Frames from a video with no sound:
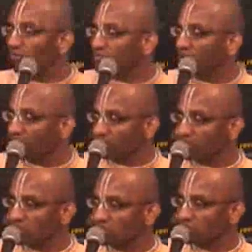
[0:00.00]
of
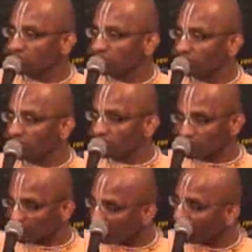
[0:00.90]
science is
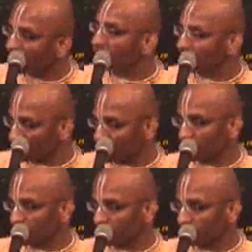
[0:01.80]

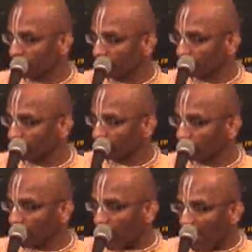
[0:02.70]
theories.
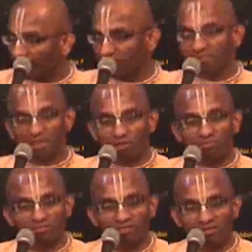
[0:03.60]
And none of
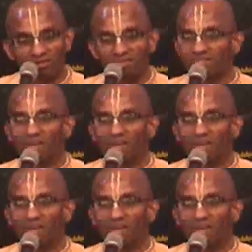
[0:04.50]
the theories